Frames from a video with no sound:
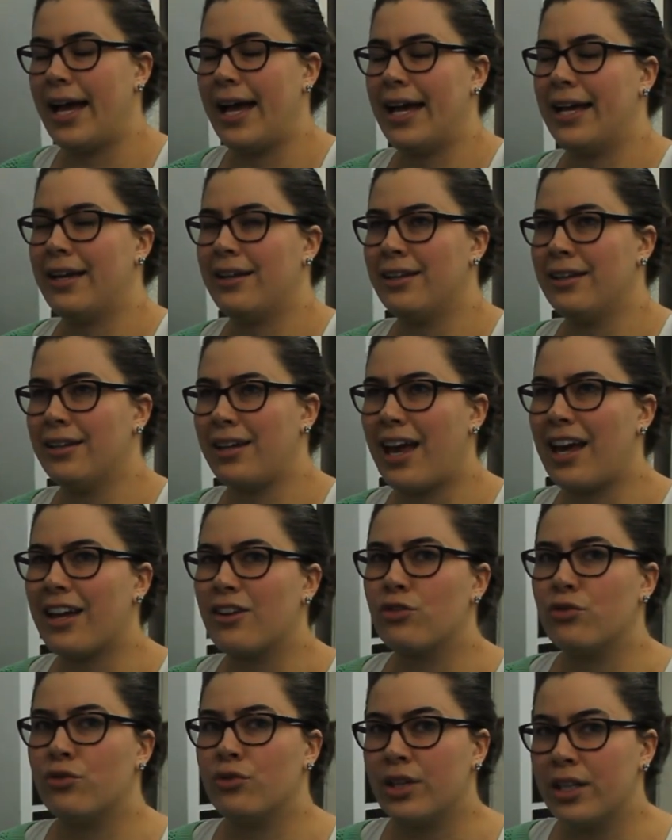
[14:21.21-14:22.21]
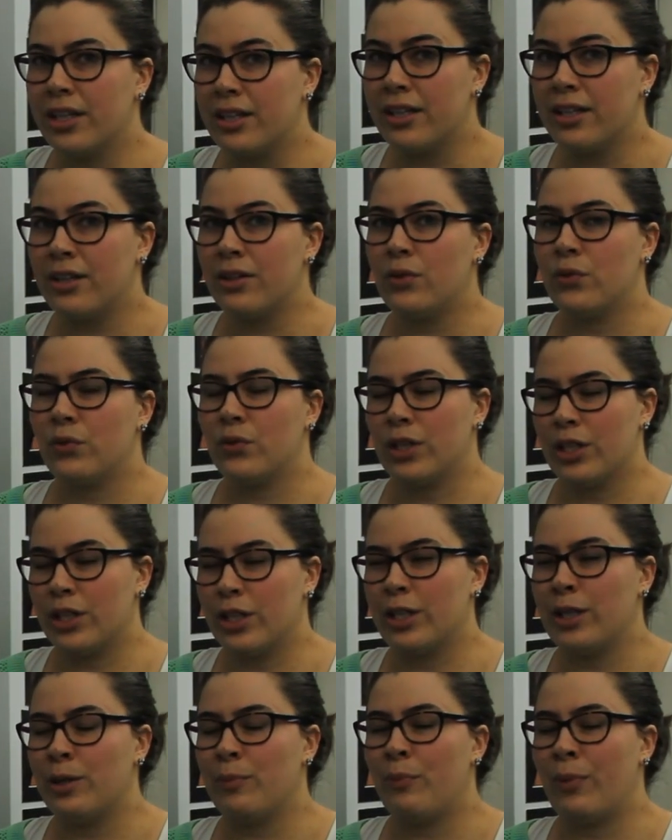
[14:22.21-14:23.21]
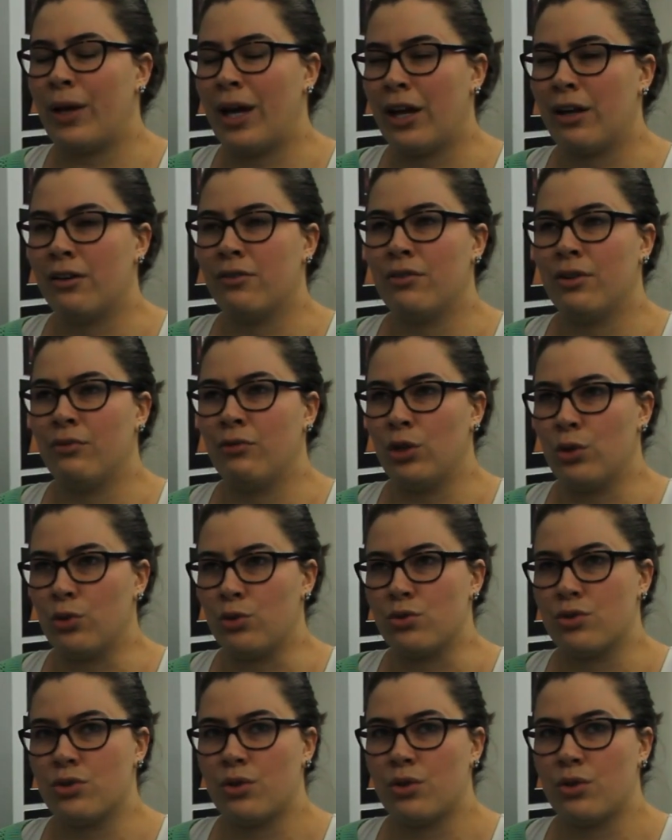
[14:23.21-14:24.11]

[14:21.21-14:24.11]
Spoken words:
and it had really bad reviews.